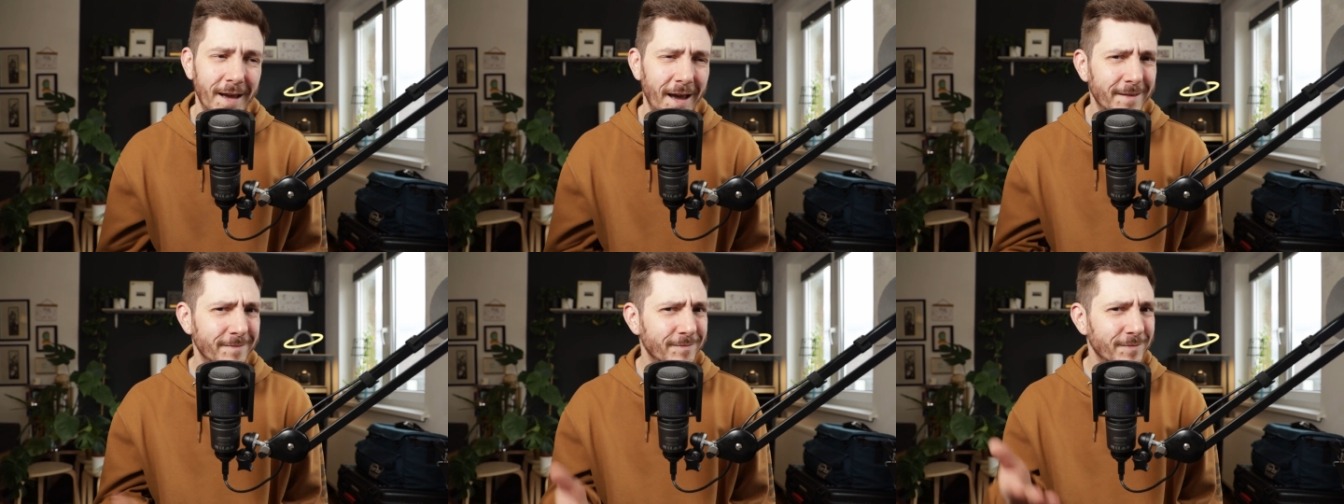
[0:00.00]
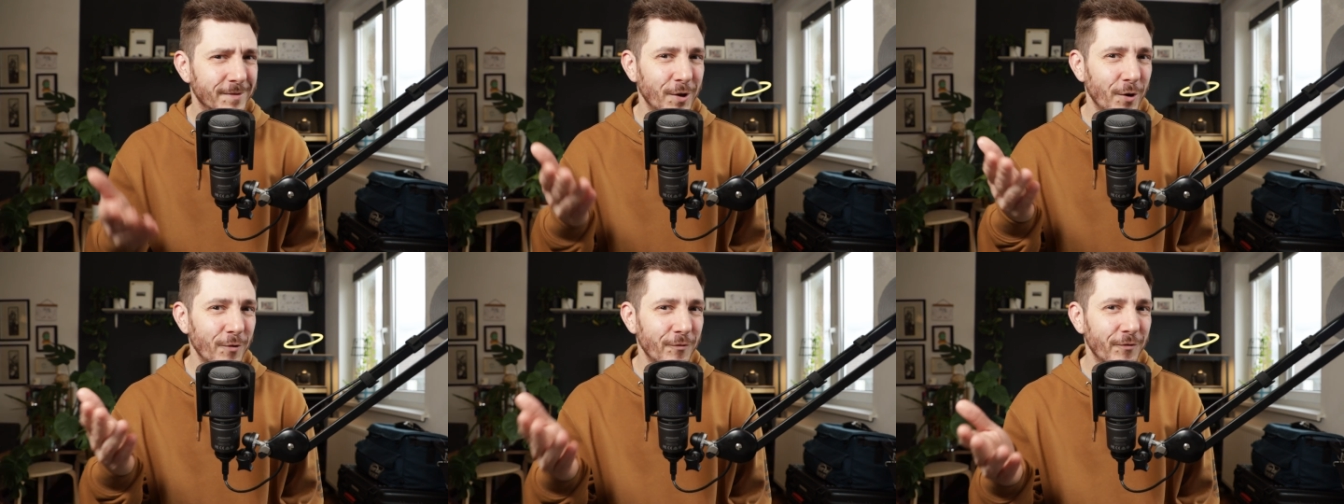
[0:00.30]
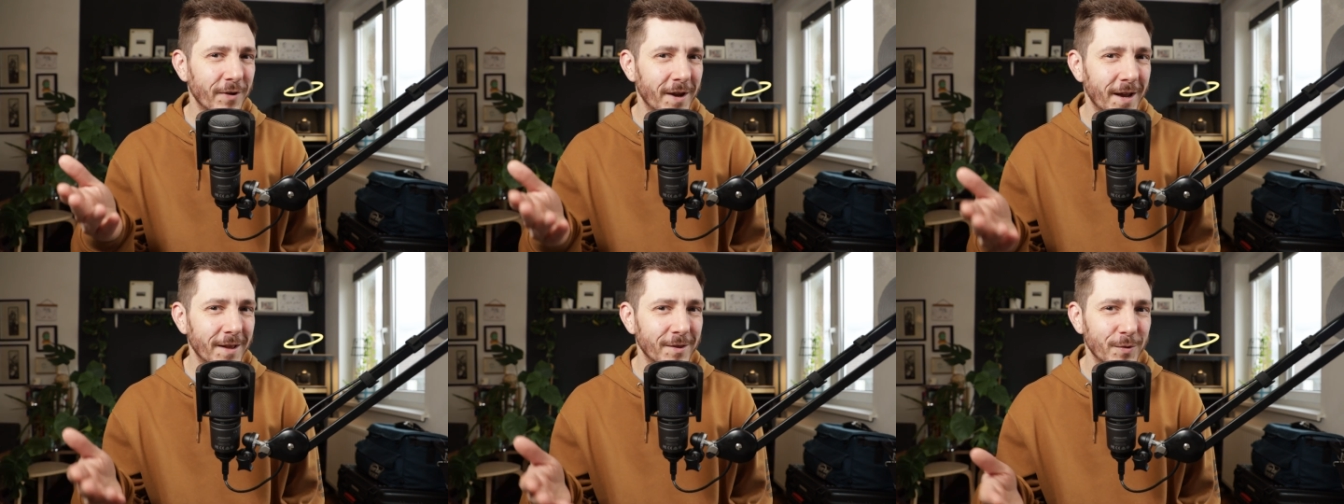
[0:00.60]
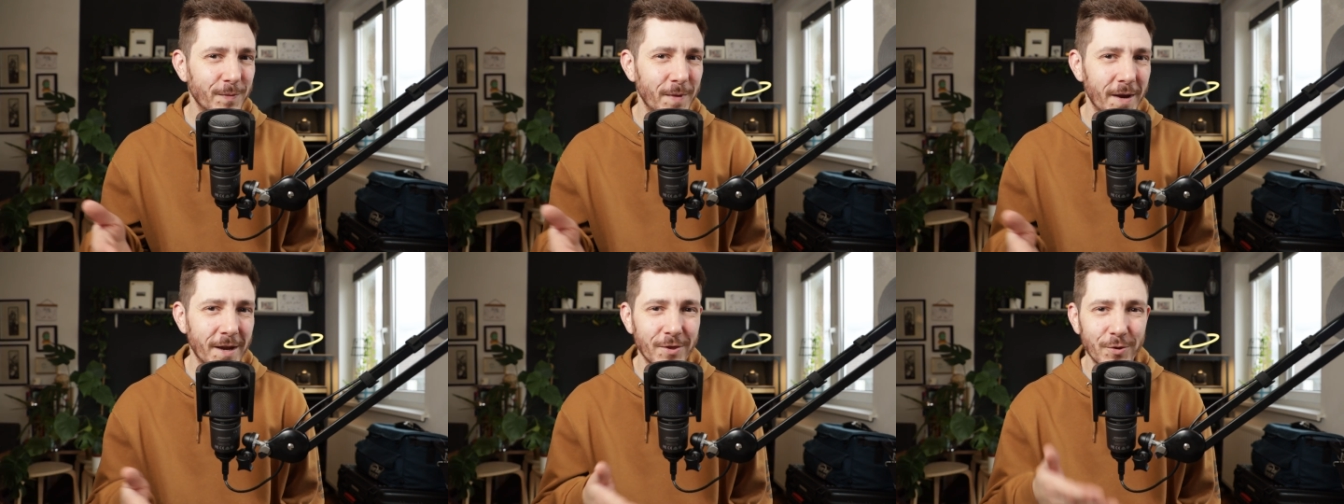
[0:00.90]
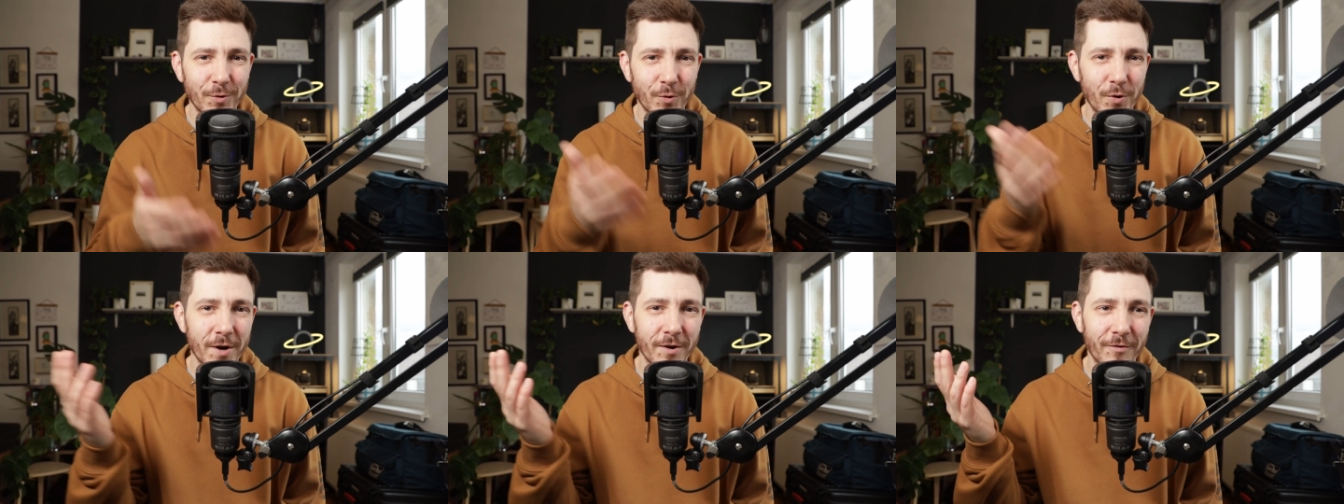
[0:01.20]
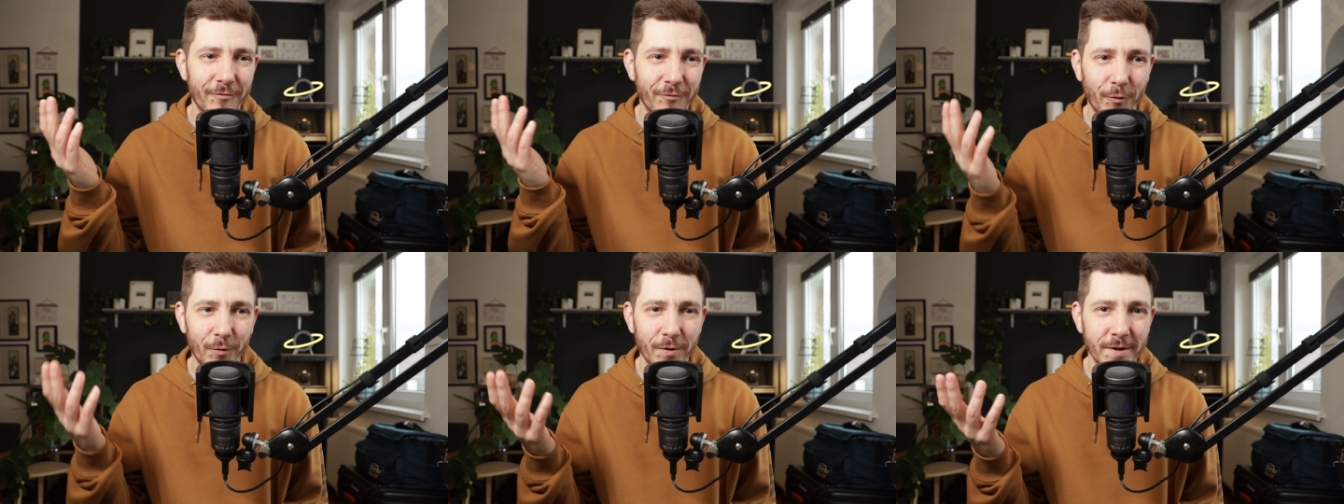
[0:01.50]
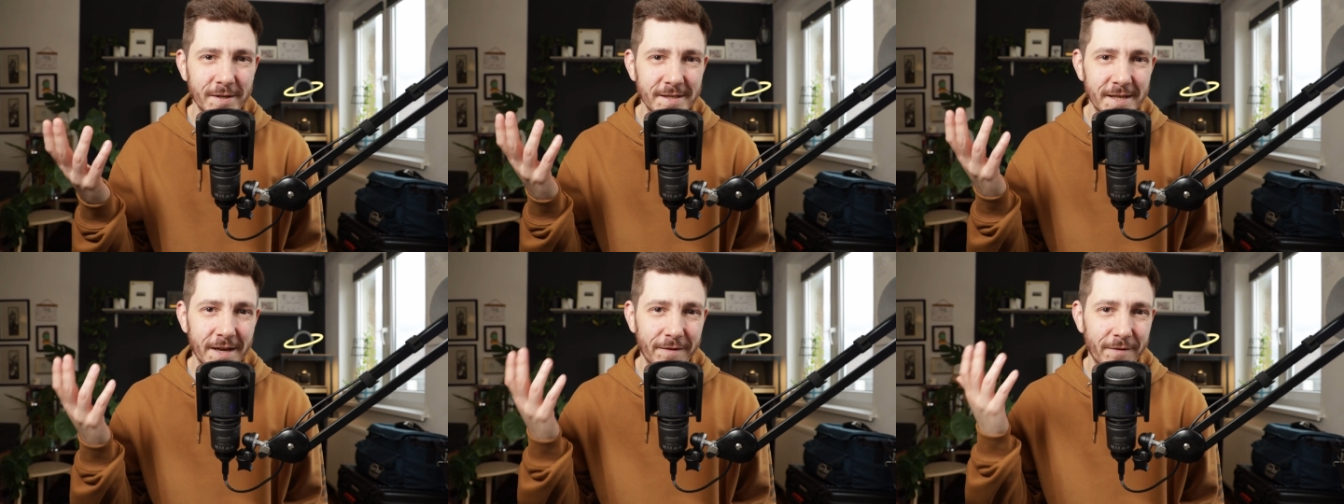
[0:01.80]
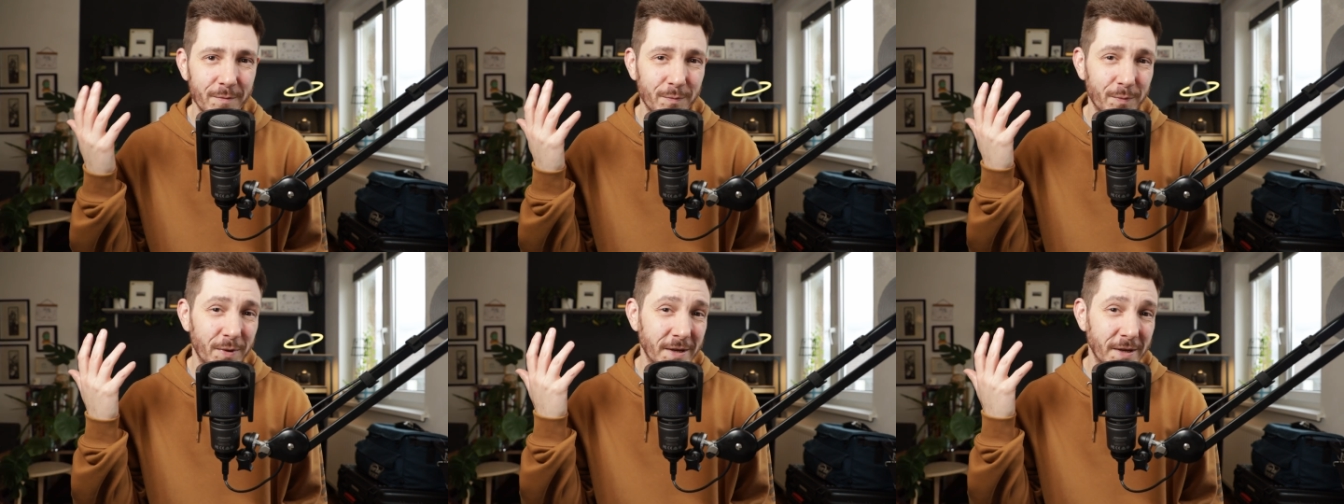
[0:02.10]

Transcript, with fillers: And don't forget to make 347